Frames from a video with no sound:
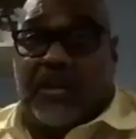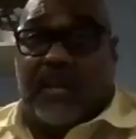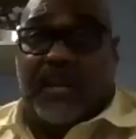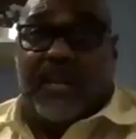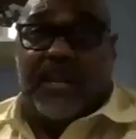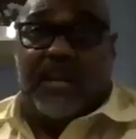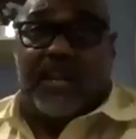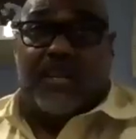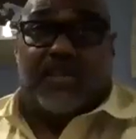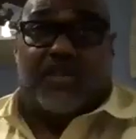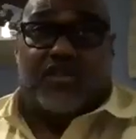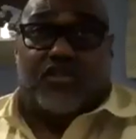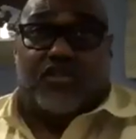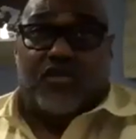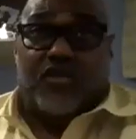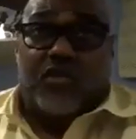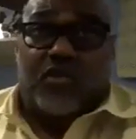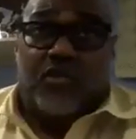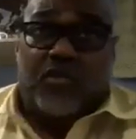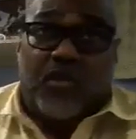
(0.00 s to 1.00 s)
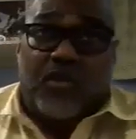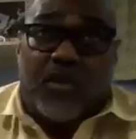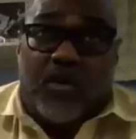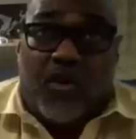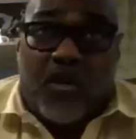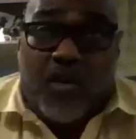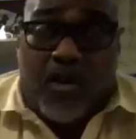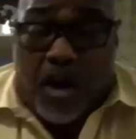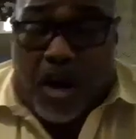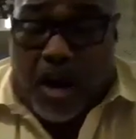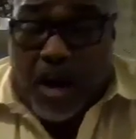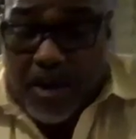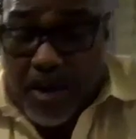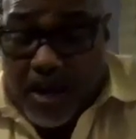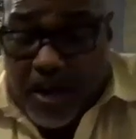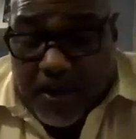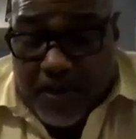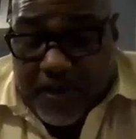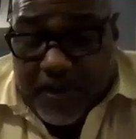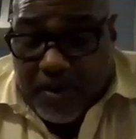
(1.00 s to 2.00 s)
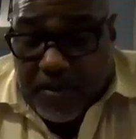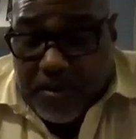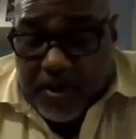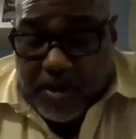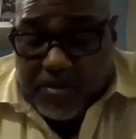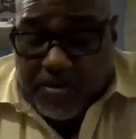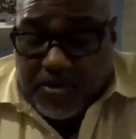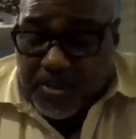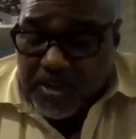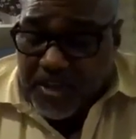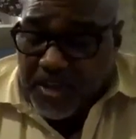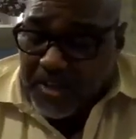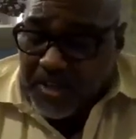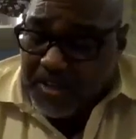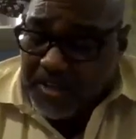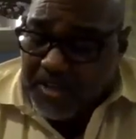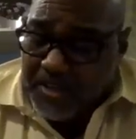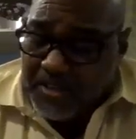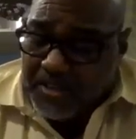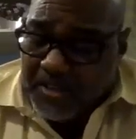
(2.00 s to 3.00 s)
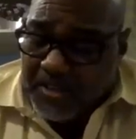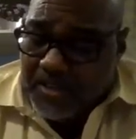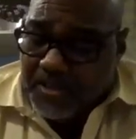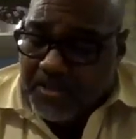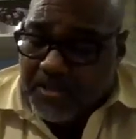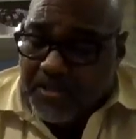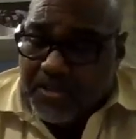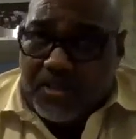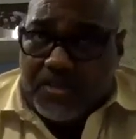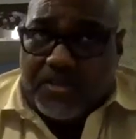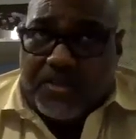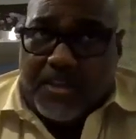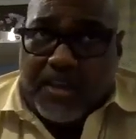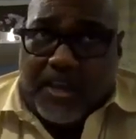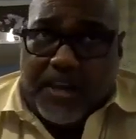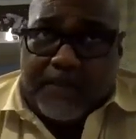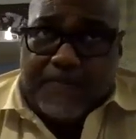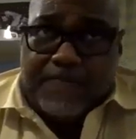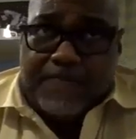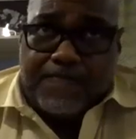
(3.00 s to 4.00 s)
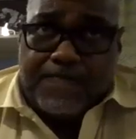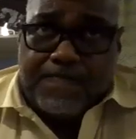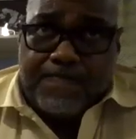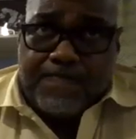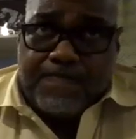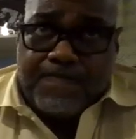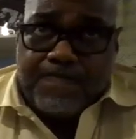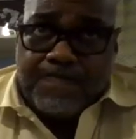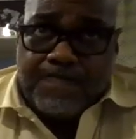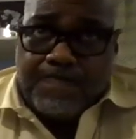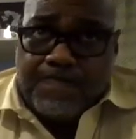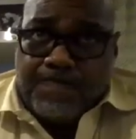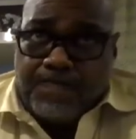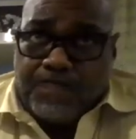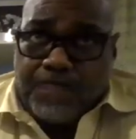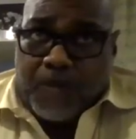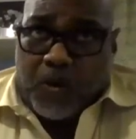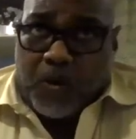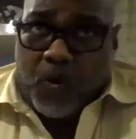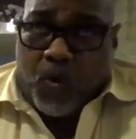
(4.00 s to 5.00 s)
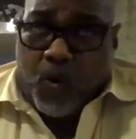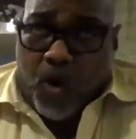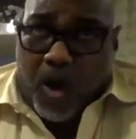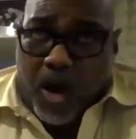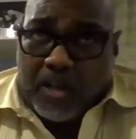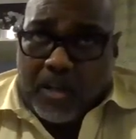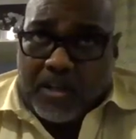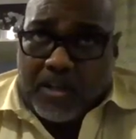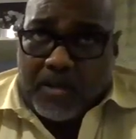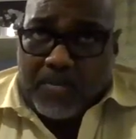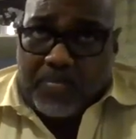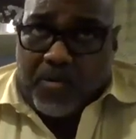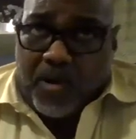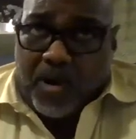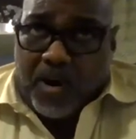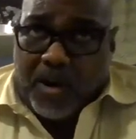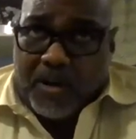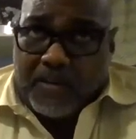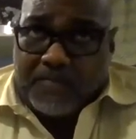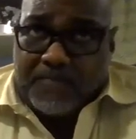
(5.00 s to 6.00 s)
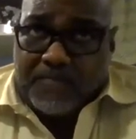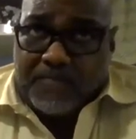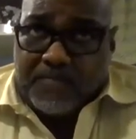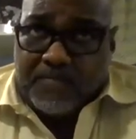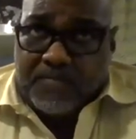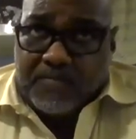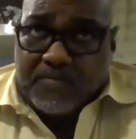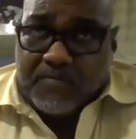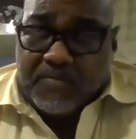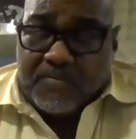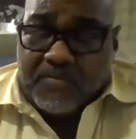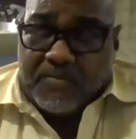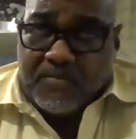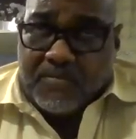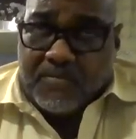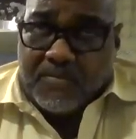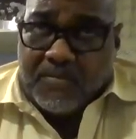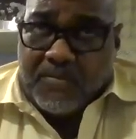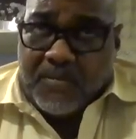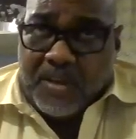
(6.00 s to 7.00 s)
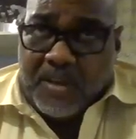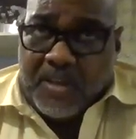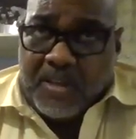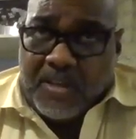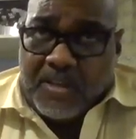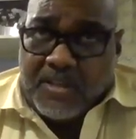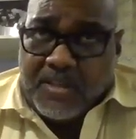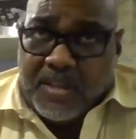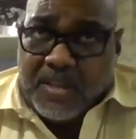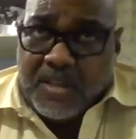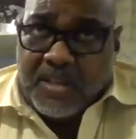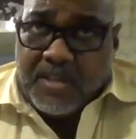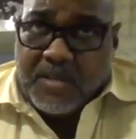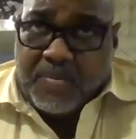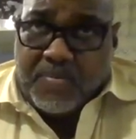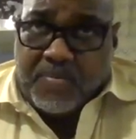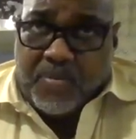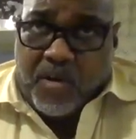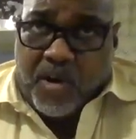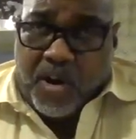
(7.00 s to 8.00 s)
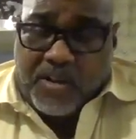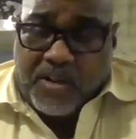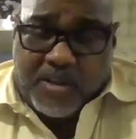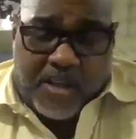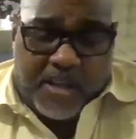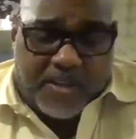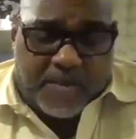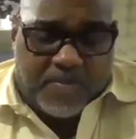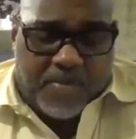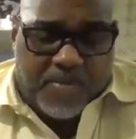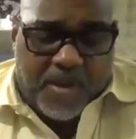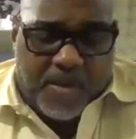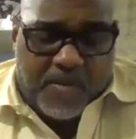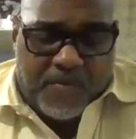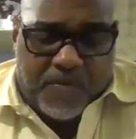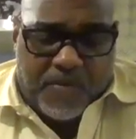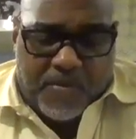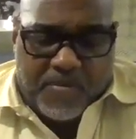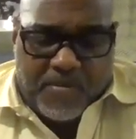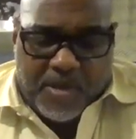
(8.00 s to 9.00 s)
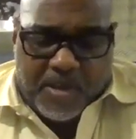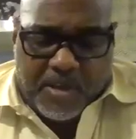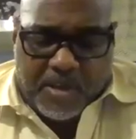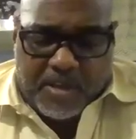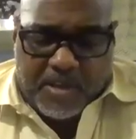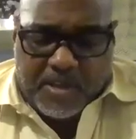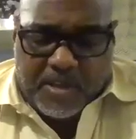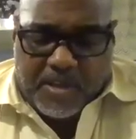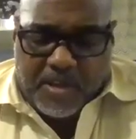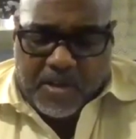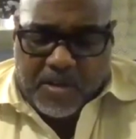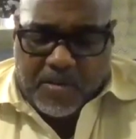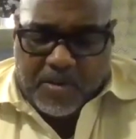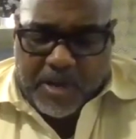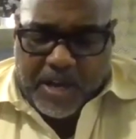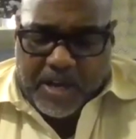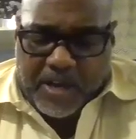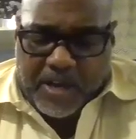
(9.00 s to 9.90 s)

it's true I, I think what i'm saying is is just that the quality part is is the part that's big for me. You know, when